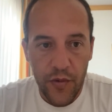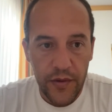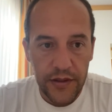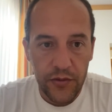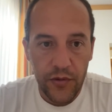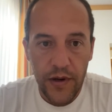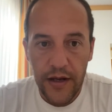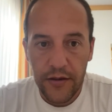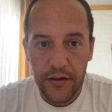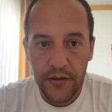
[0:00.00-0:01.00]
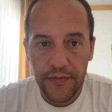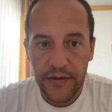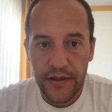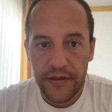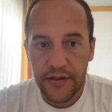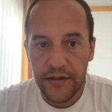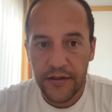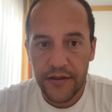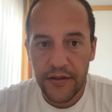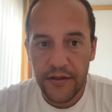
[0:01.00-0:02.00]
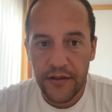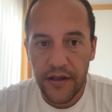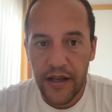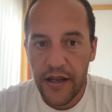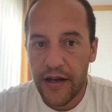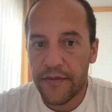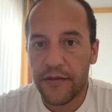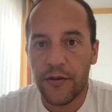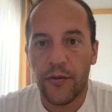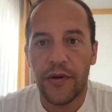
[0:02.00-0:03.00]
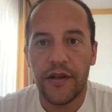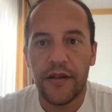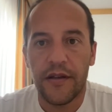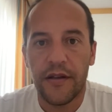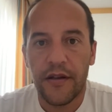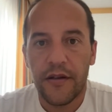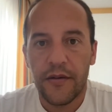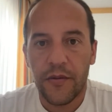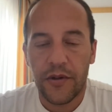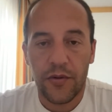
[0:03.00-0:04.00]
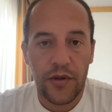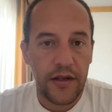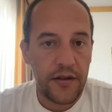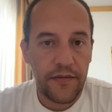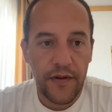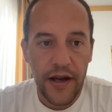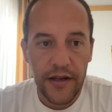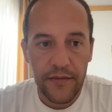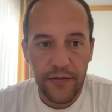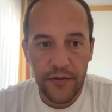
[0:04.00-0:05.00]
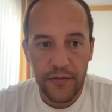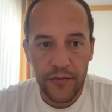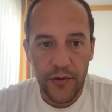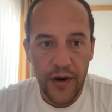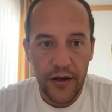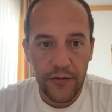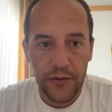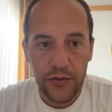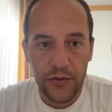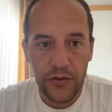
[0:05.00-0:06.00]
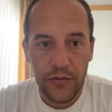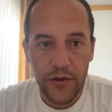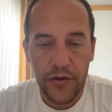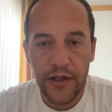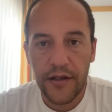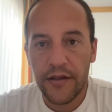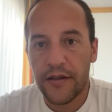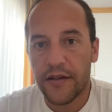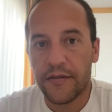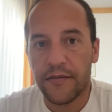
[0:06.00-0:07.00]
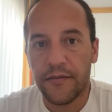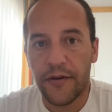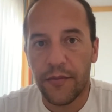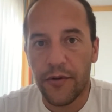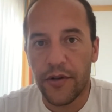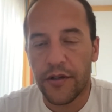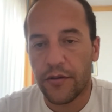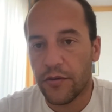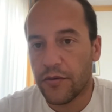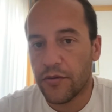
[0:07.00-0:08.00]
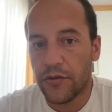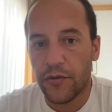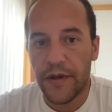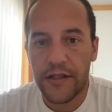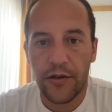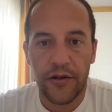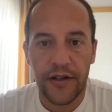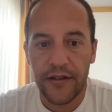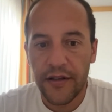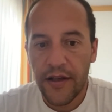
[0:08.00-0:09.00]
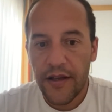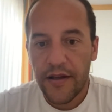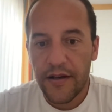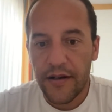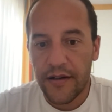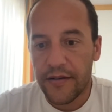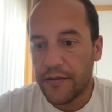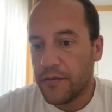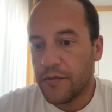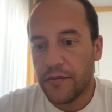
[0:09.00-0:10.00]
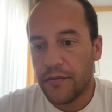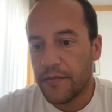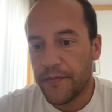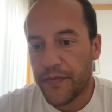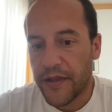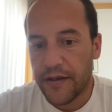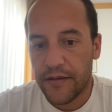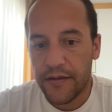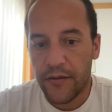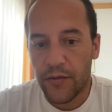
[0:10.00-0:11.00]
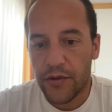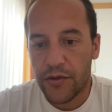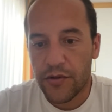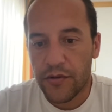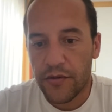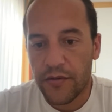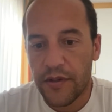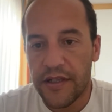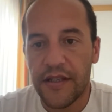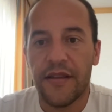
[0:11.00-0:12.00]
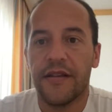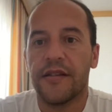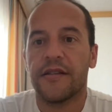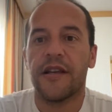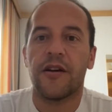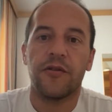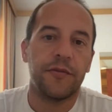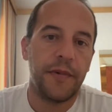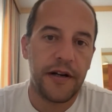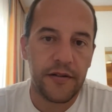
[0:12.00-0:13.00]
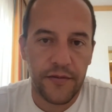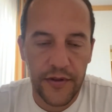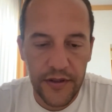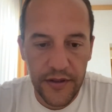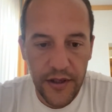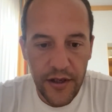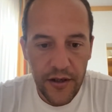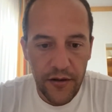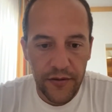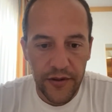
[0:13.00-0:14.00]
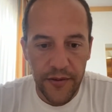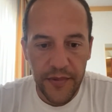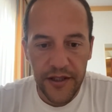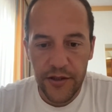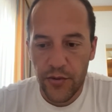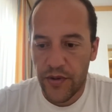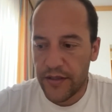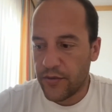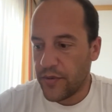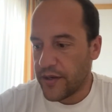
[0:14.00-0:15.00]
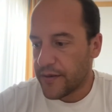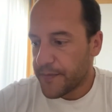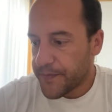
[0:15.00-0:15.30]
went to Krakow, and the day after we took a flight from Krakow to Munich, and from Munich to Barcelona, and it was easy, this second part of the trip. But it's true that during